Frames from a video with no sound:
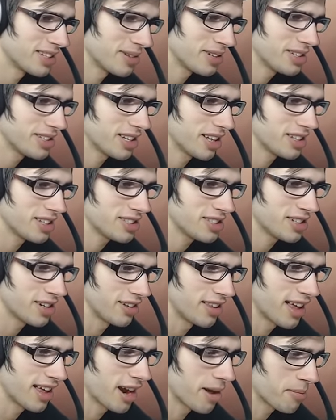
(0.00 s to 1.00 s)
So let's
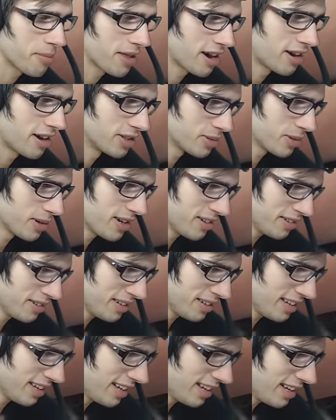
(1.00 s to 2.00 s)
throw that up there as well.